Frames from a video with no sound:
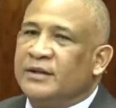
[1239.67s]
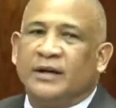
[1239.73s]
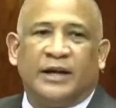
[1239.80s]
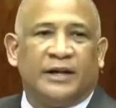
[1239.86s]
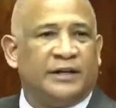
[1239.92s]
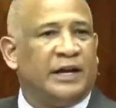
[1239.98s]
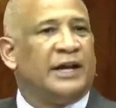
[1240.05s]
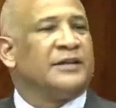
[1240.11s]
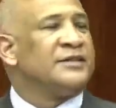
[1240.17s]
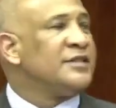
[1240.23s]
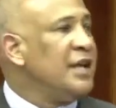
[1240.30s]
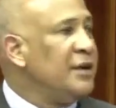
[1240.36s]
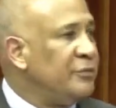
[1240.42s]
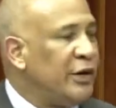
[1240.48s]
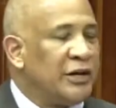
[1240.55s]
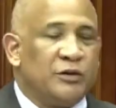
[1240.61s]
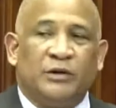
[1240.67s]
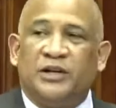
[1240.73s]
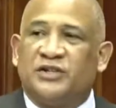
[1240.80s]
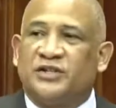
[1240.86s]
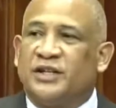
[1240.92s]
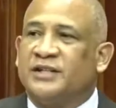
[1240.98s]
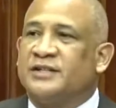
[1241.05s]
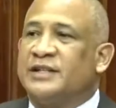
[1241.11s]
and there are some
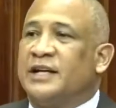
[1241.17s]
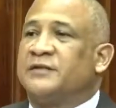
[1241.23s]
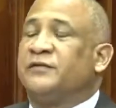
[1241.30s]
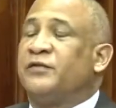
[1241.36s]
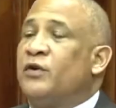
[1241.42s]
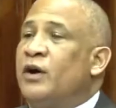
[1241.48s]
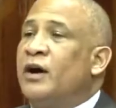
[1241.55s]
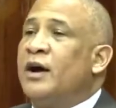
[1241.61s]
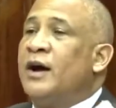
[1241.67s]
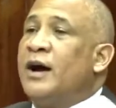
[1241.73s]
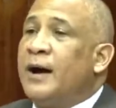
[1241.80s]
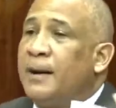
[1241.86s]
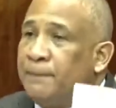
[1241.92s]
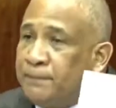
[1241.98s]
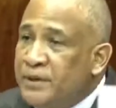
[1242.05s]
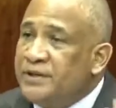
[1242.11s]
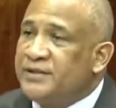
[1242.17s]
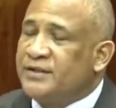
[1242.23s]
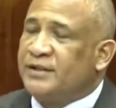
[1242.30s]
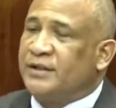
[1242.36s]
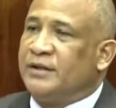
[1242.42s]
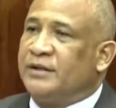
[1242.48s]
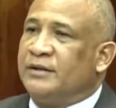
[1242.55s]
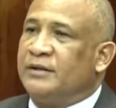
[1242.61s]
regulations that's for a
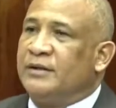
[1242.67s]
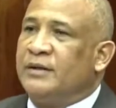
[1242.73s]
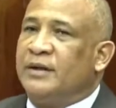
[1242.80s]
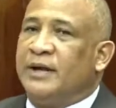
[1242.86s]
person.